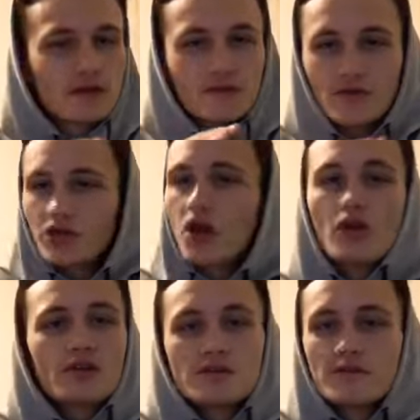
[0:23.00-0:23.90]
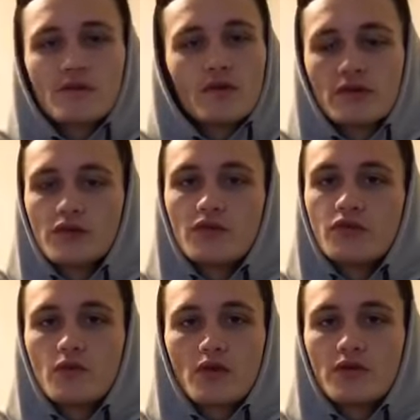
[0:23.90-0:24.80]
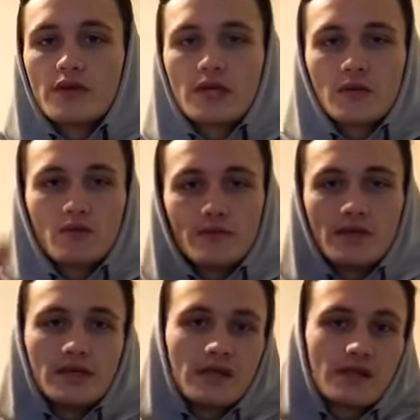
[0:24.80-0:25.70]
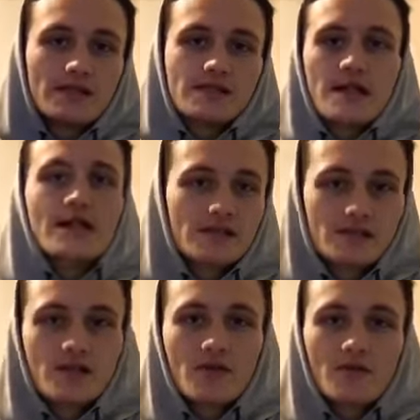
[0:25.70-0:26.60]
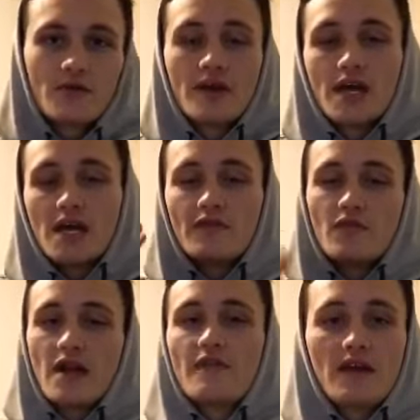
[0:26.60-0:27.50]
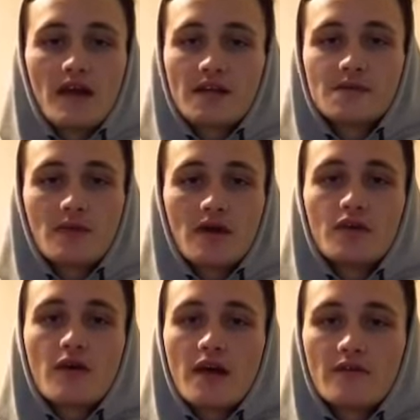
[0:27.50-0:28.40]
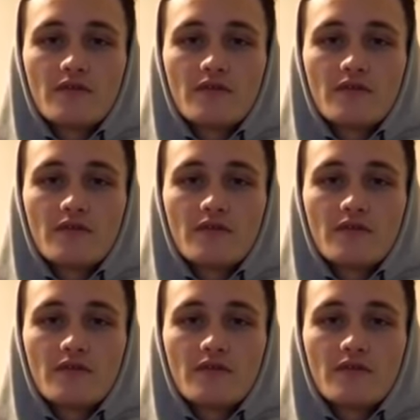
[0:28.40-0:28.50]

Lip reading: Regardless of what year you are in, it will be set in stone. If you have that hotspot, you will have it